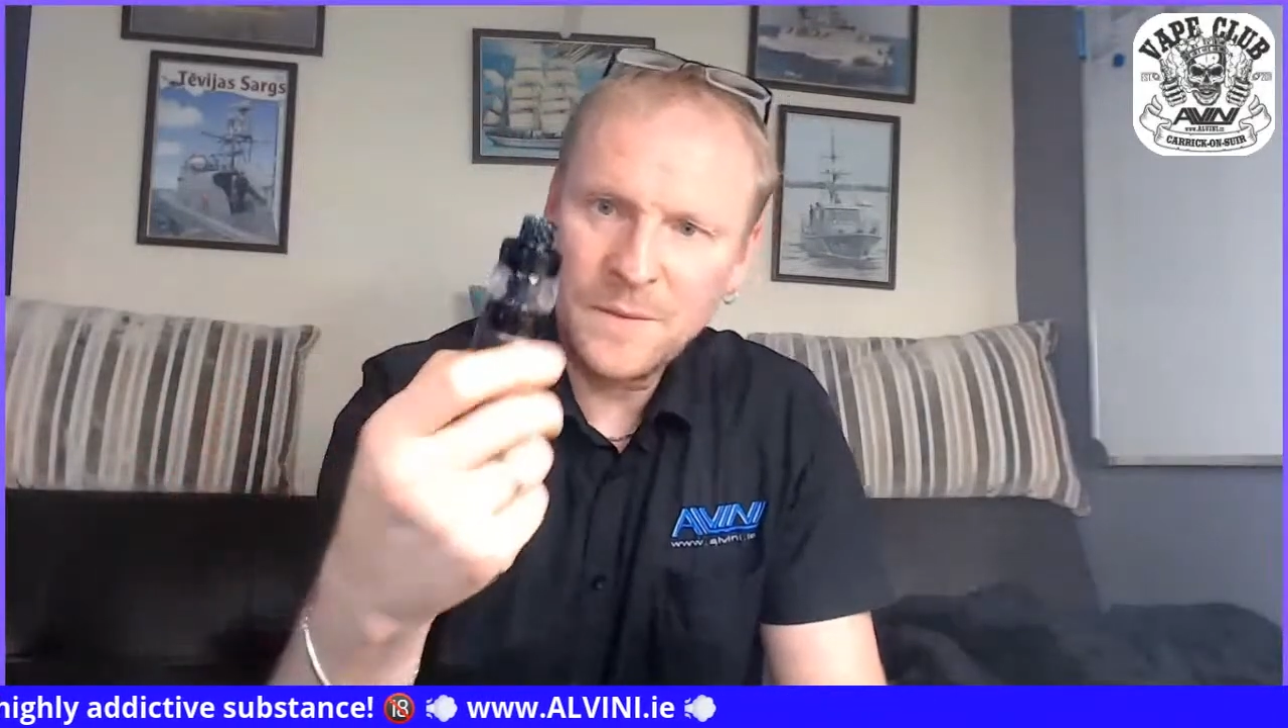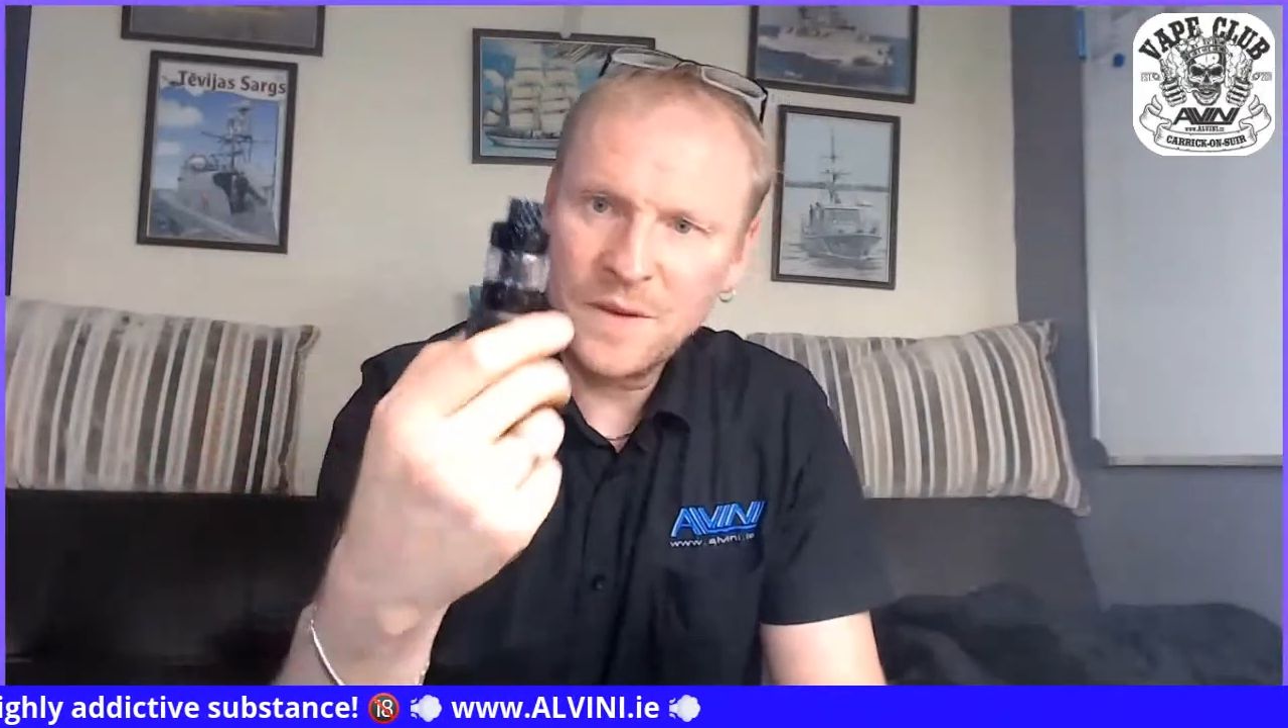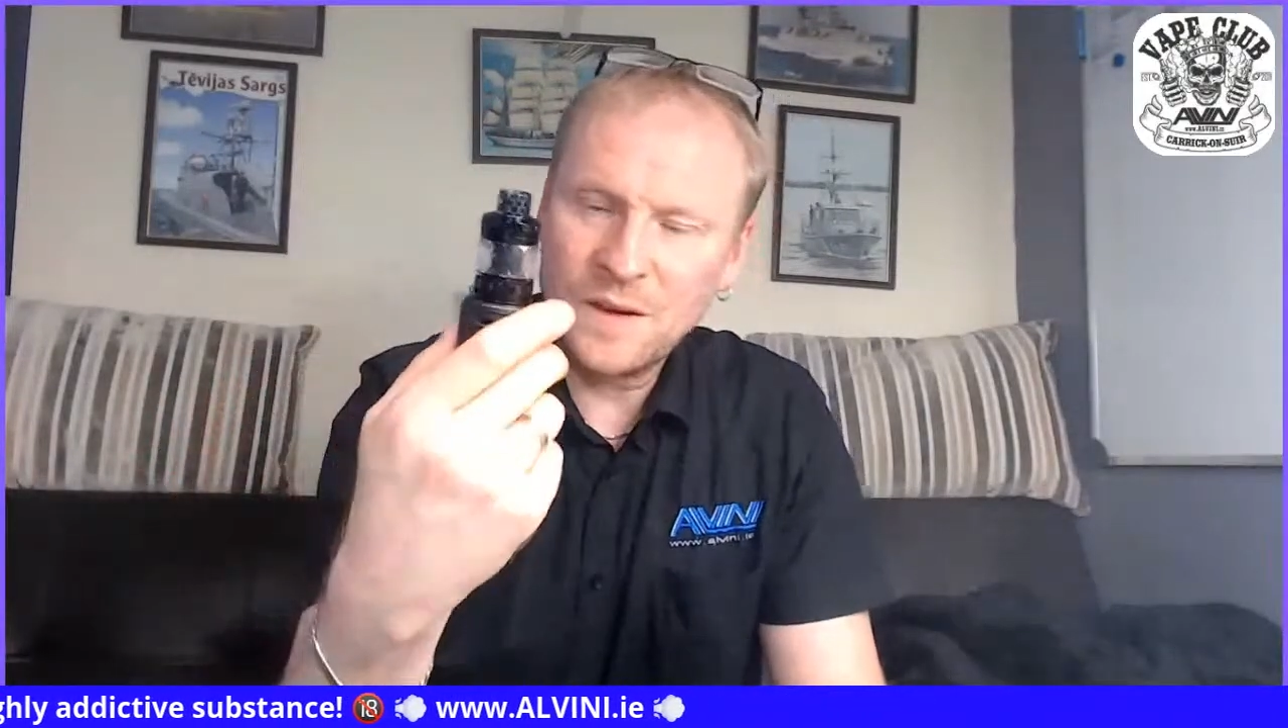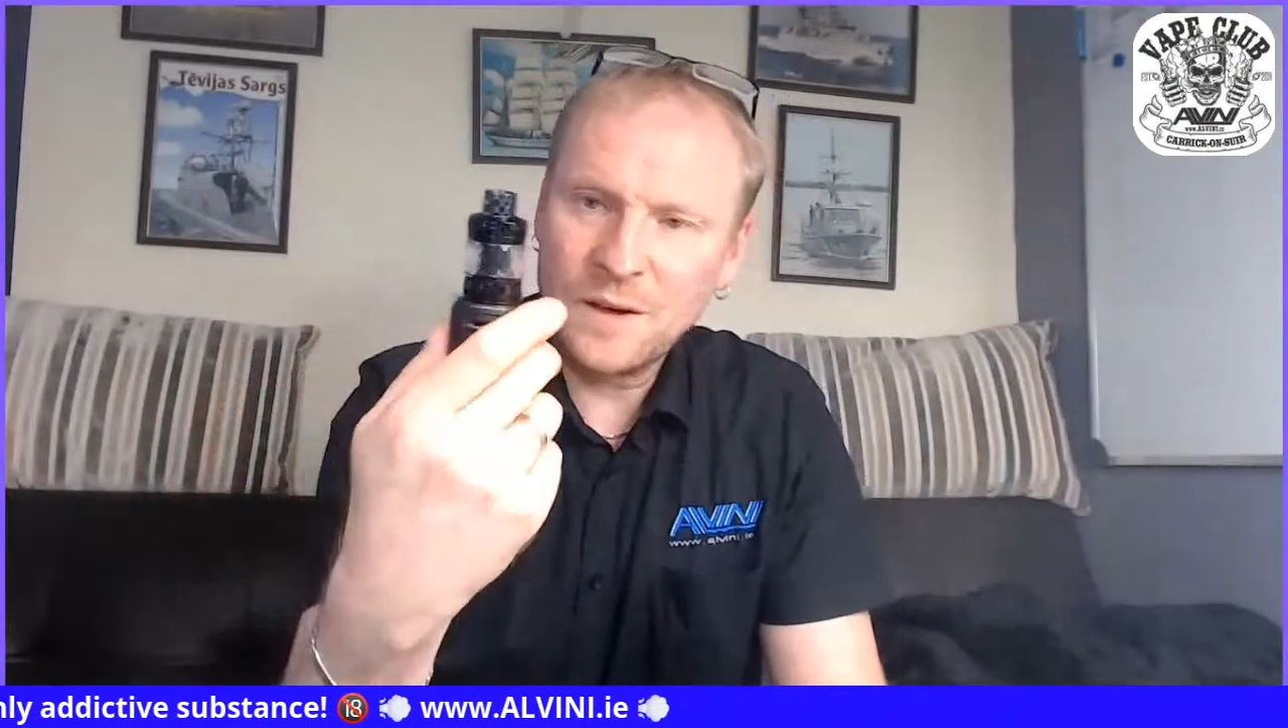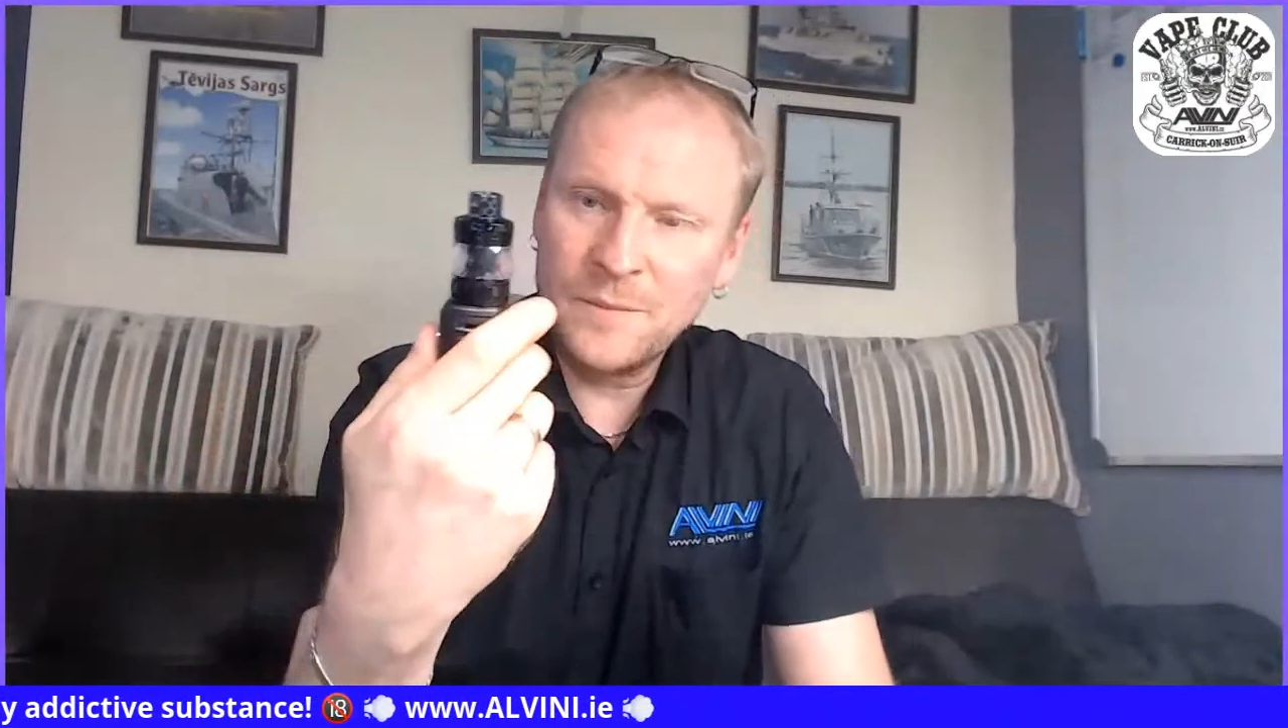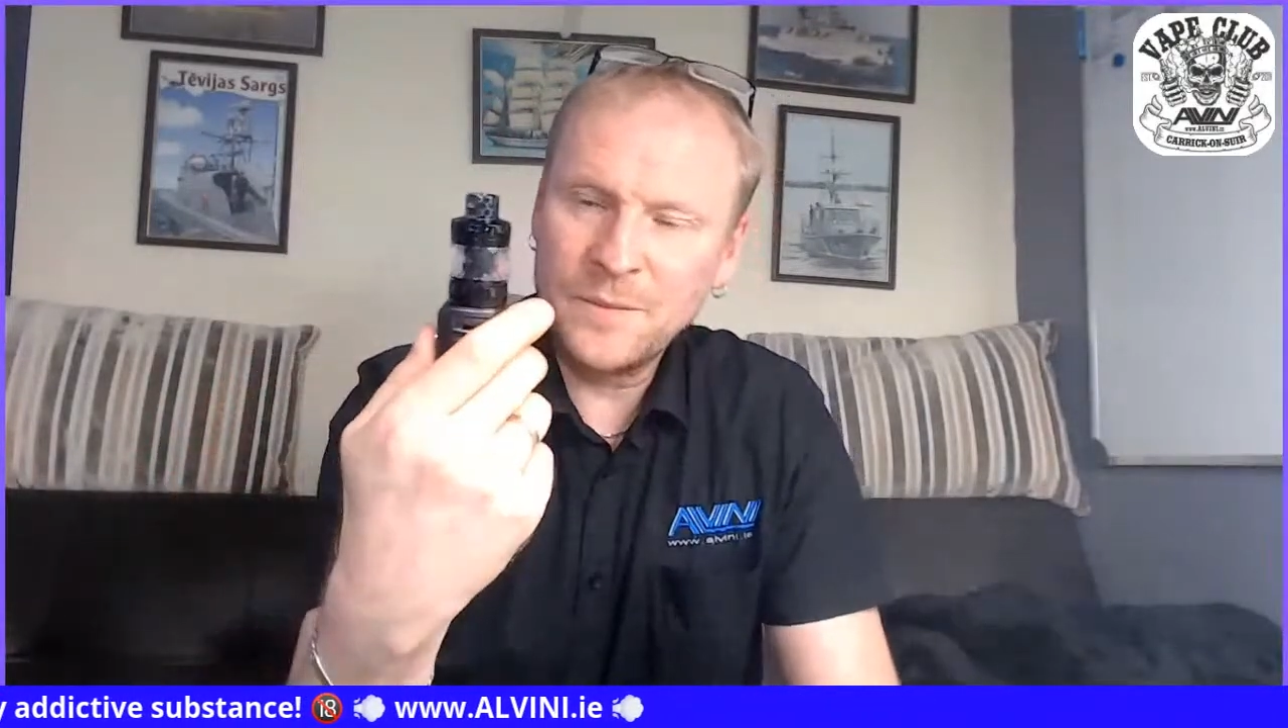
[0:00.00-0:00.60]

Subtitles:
The